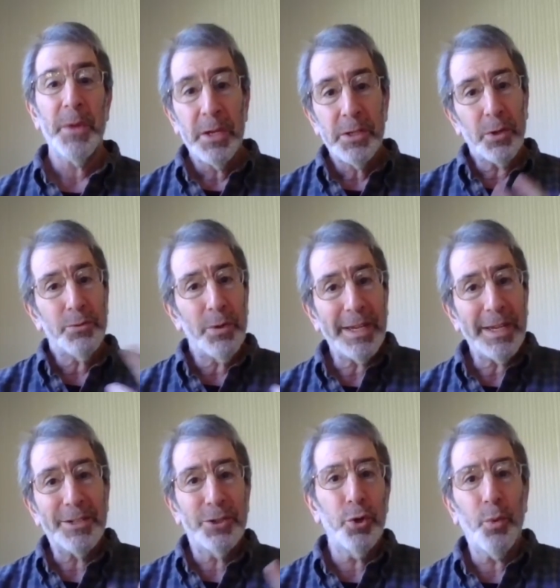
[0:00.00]
So it's really a
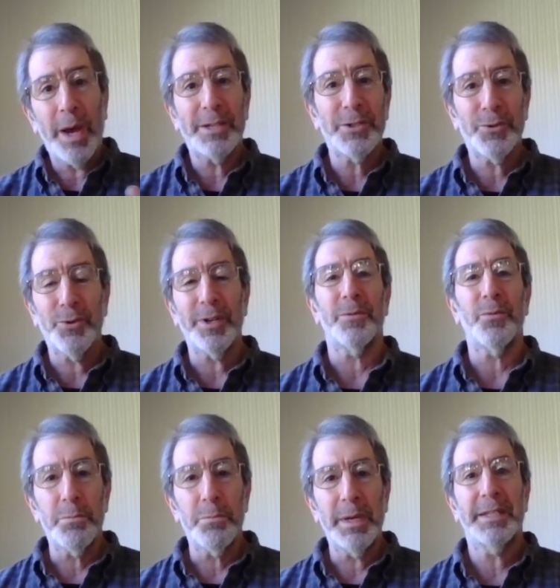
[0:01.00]
two-way street
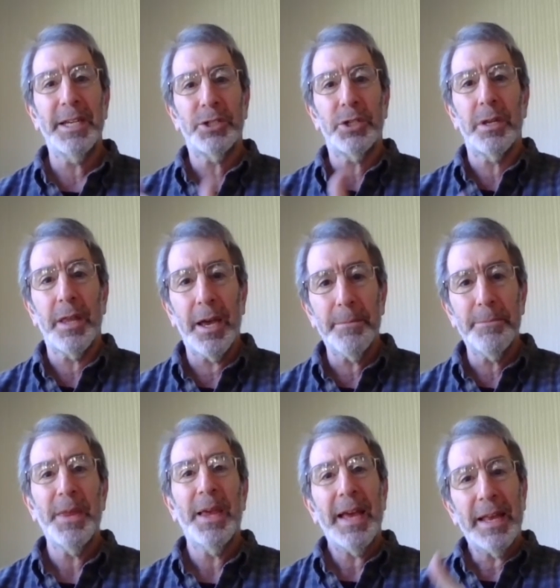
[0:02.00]
with me teaching them
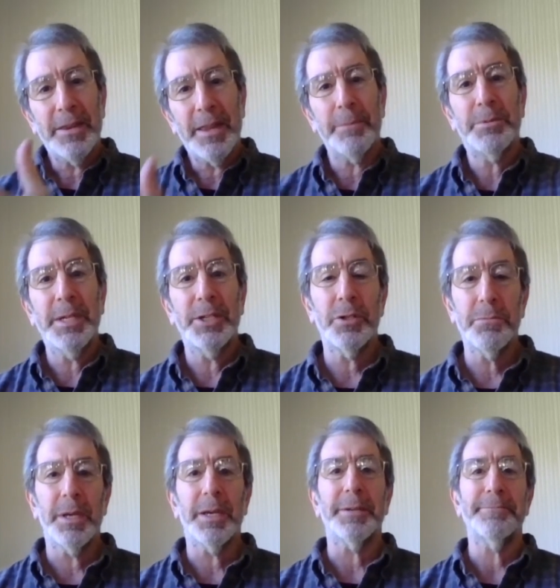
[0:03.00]
and them teaching
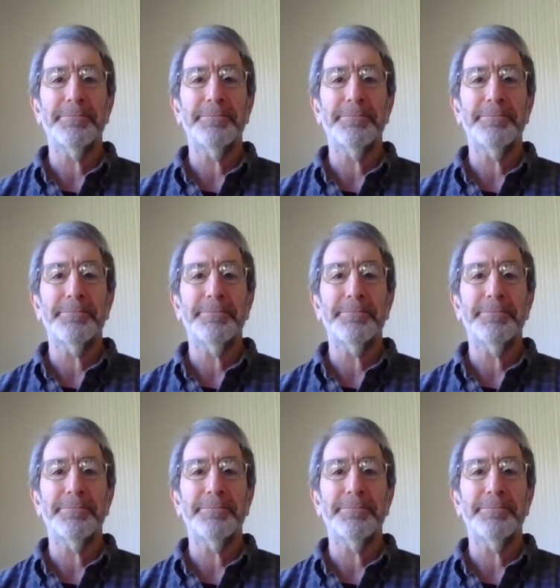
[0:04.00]
me.